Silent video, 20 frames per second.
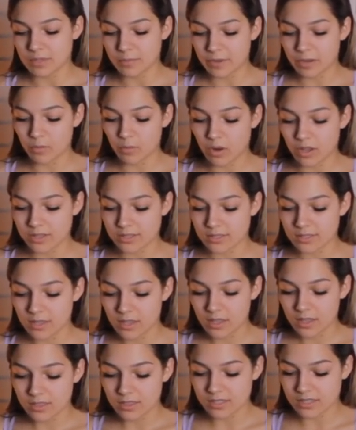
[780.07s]
Somebody wants
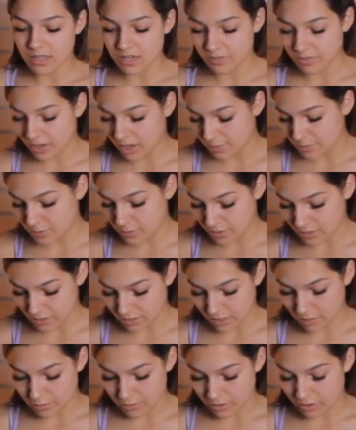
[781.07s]
the Ten of Cups with a
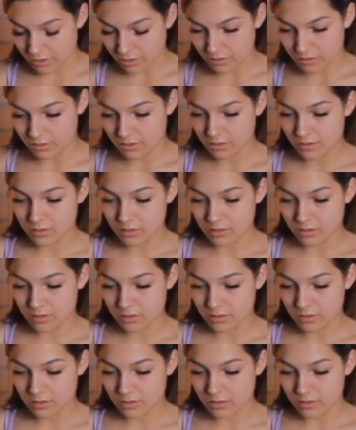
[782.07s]
Libra.